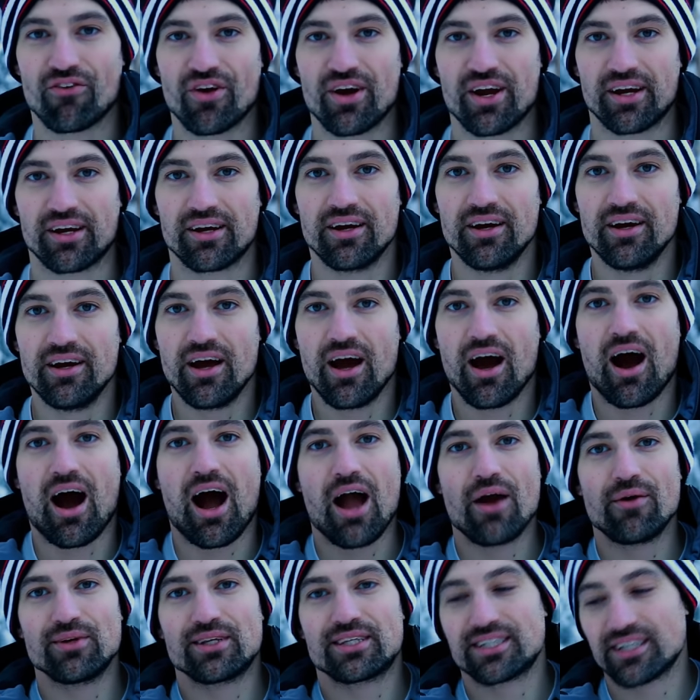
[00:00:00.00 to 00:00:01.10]
rink?
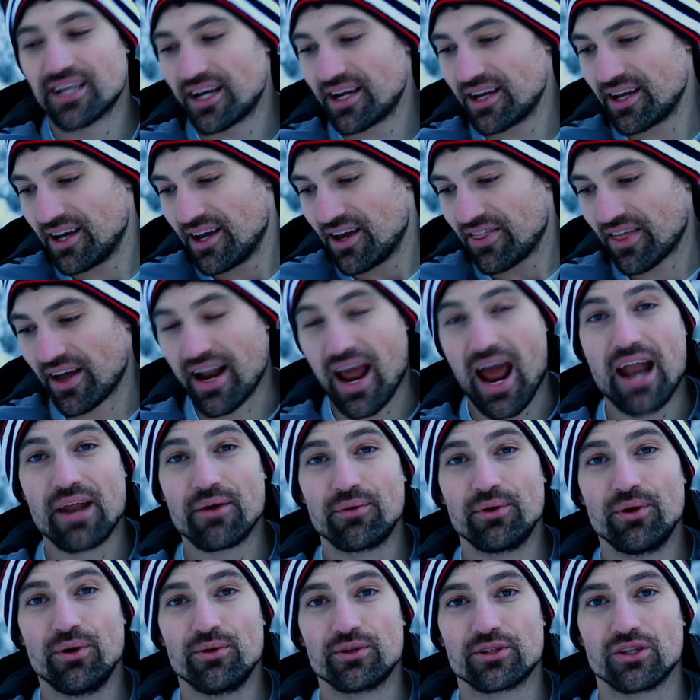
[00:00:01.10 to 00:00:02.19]
I would say that
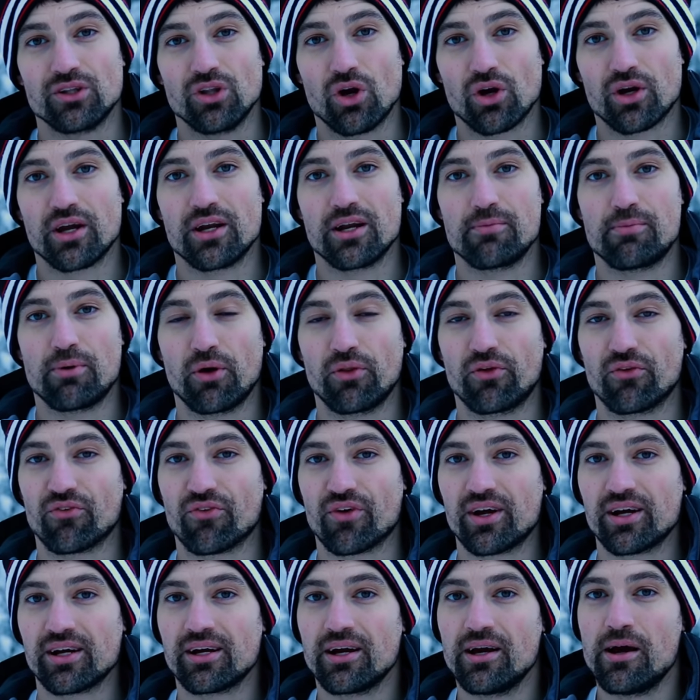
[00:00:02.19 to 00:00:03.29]
anyone who's looking to build a
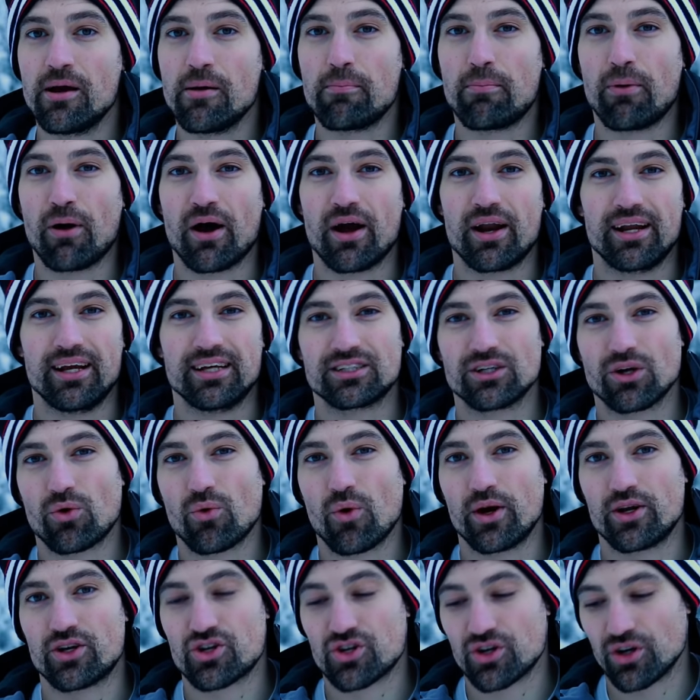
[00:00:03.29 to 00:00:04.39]
rink but isn't
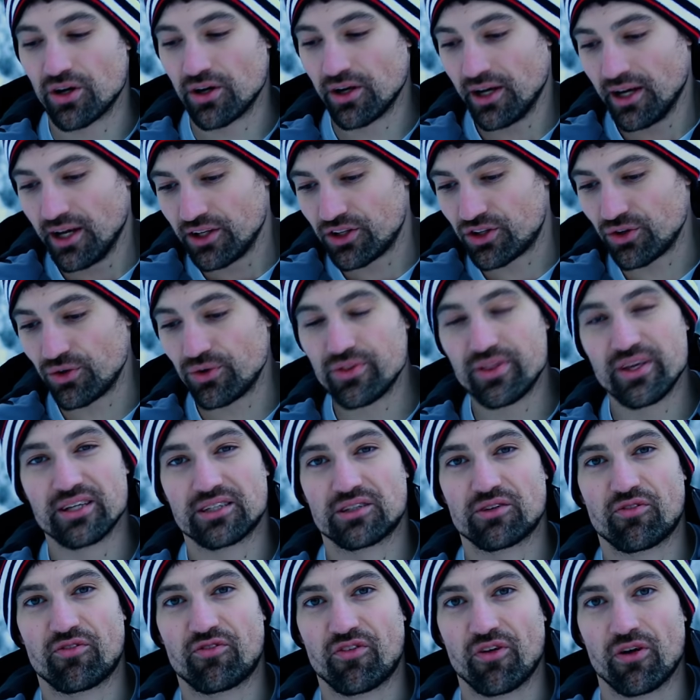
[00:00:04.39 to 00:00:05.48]
quite sure, do
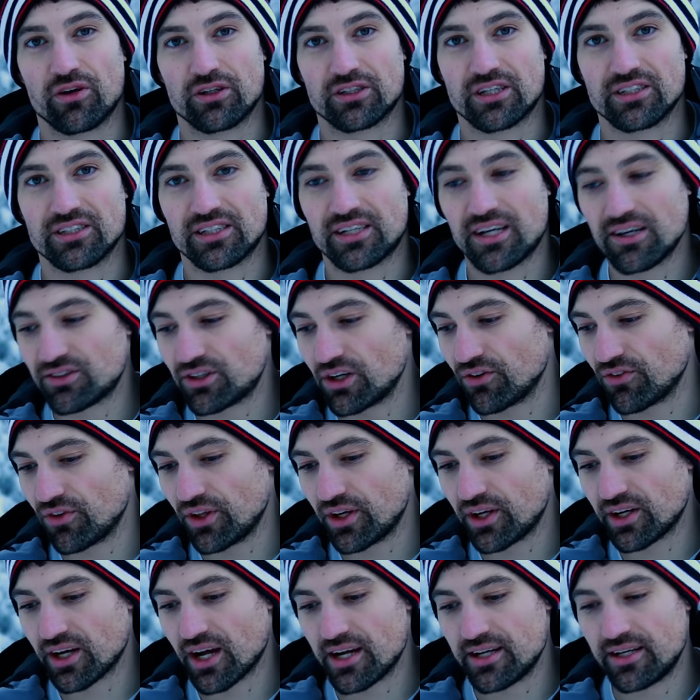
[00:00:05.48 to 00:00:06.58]
this first, because it gives you a really
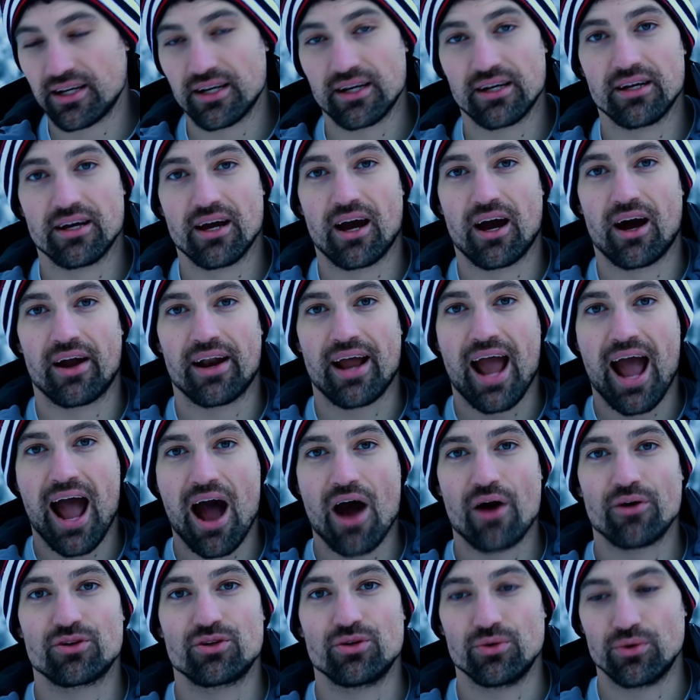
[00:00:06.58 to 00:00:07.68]
good idea on
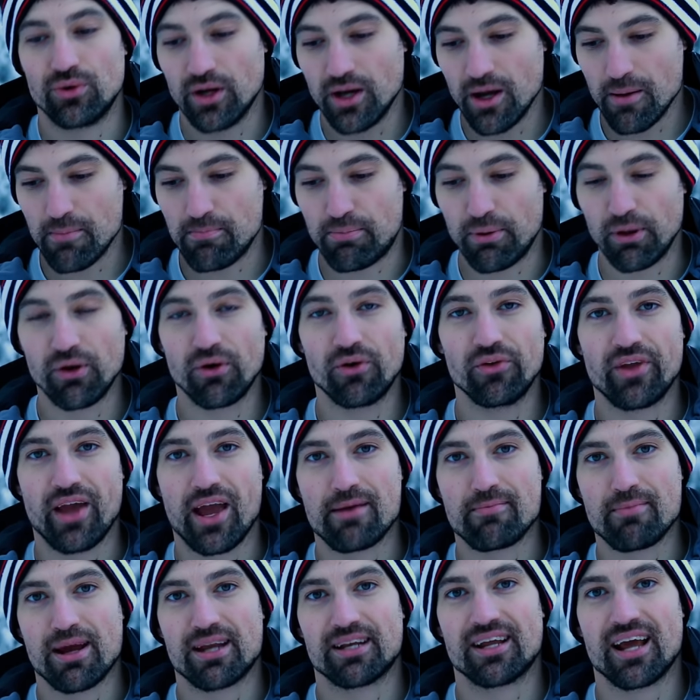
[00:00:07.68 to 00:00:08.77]
how to build
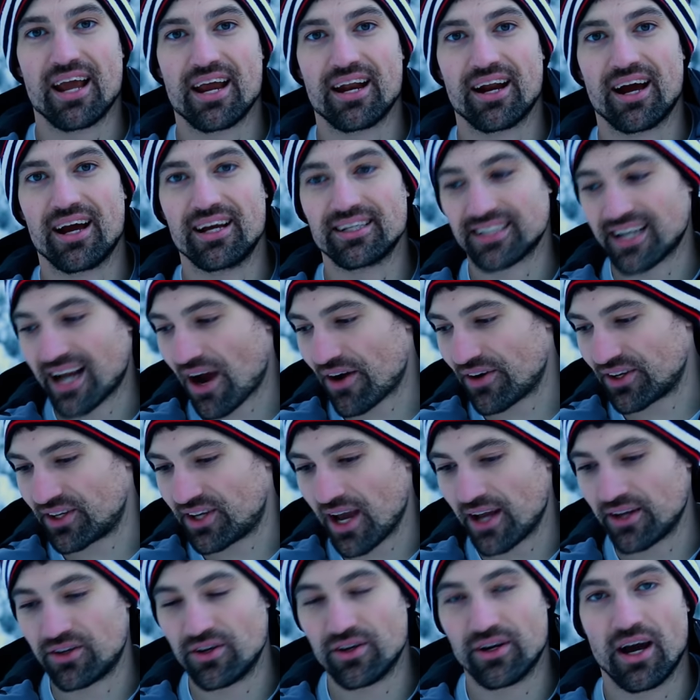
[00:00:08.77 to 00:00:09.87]
and maintain ice and how to
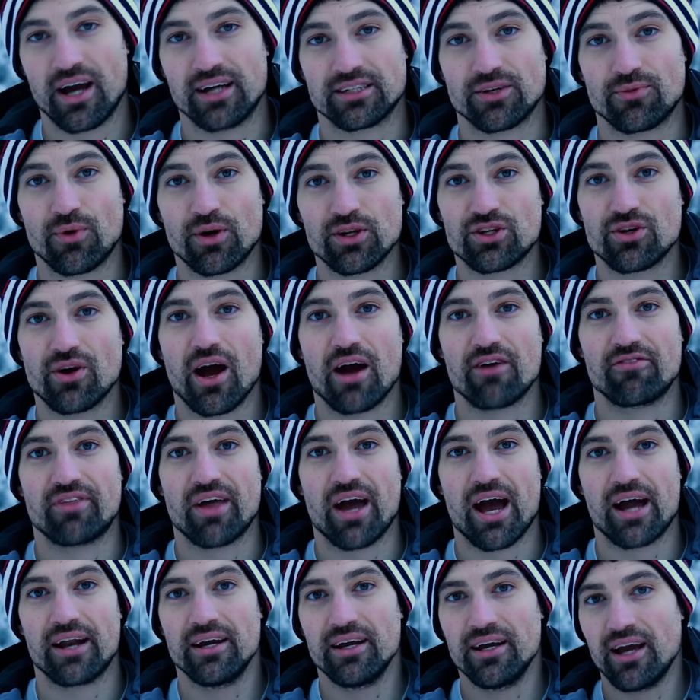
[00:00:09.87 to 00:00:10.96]
get good ice. And once you have
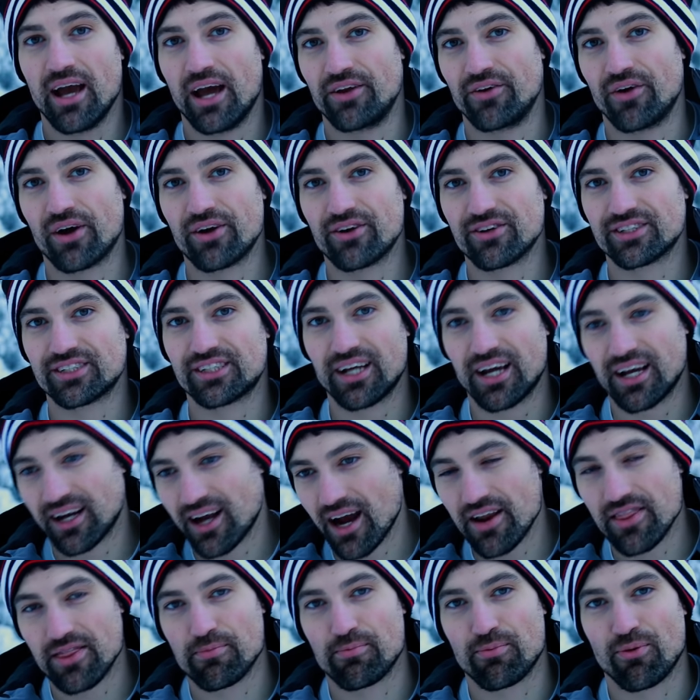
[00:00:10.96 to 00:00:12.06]
that and you understand
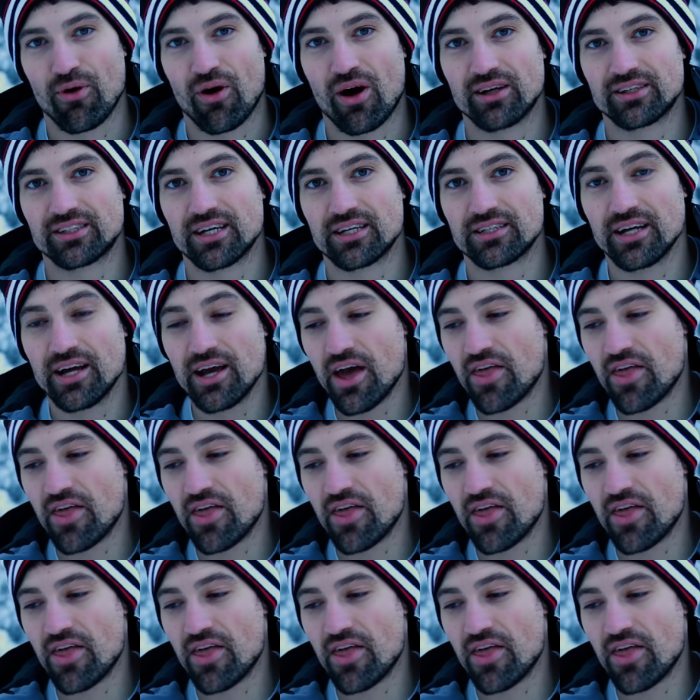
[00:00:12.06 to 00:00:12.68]
kind of the process,